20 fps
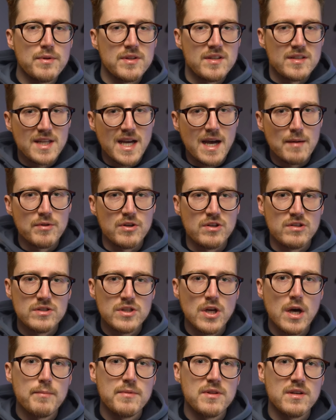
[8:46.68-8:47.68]
put the tablet on
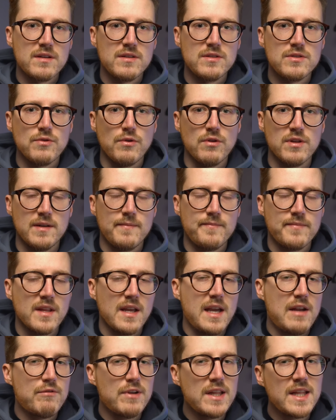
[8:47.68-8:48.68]
top of the controller.
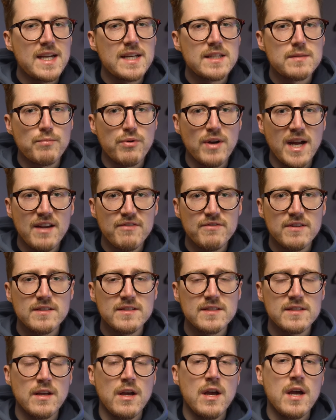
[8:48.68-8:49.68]
It really has
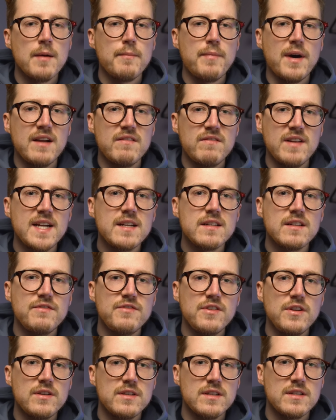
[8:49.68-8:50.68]
preference, but I've linked a
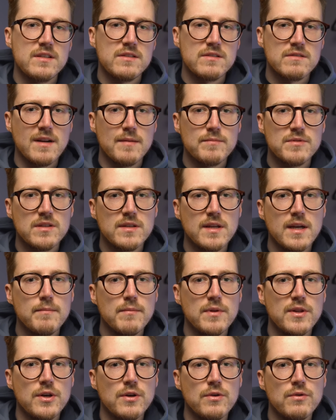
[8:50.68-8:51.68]
few in the description down
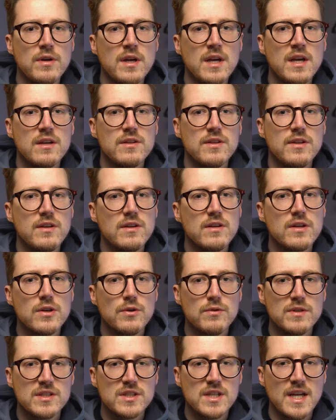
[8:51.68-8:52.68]
below that you can
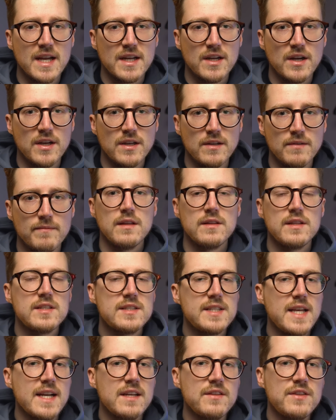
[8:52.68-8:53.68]
go and check out. The
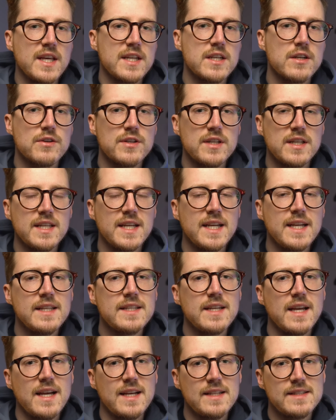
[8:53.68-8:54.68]
second thing you're going to
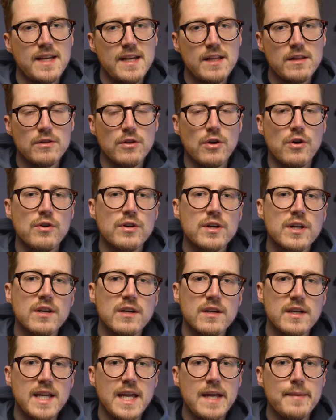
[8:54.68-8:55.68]
need is a
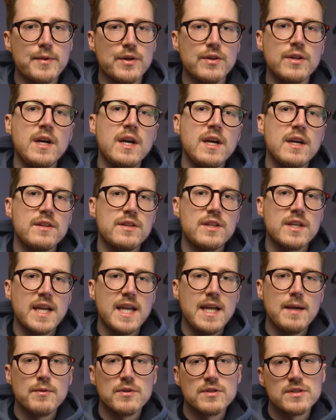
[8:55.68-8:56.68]
longer cable. The
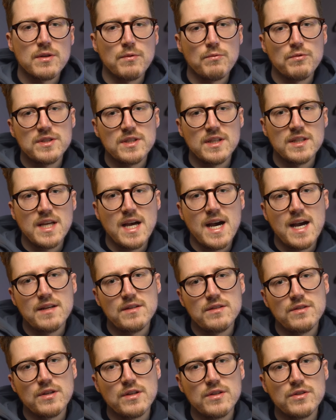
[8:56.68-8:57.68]
cables which
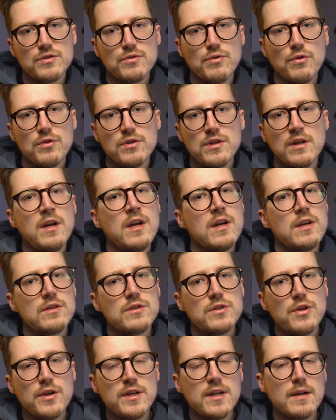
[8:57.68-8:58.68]
attach the controller
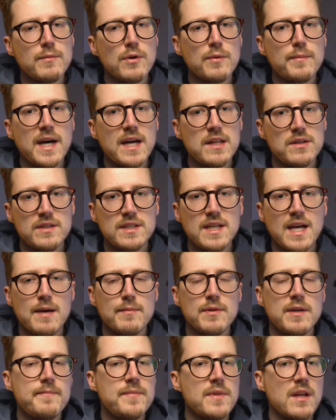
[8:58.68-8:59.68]
to your mobile or
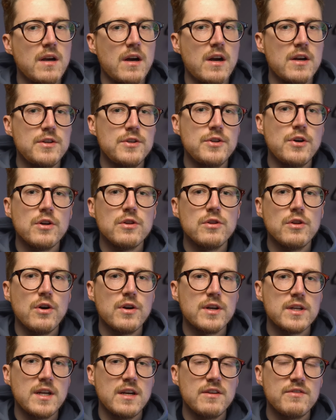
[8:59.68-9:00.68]
tablet are not
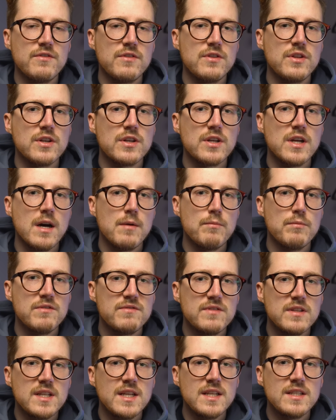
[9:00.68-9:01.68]
long enough that come with
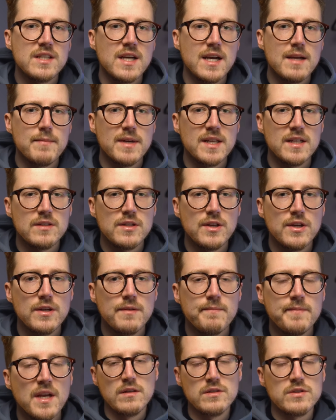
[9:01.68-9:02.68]
the DJI Mini 2.
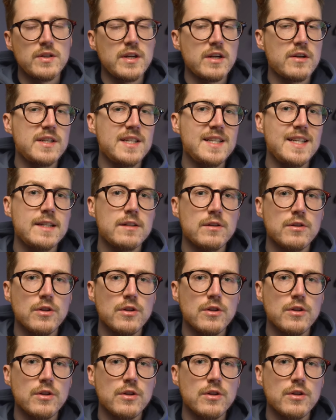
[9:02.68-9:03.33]
So you're going to need a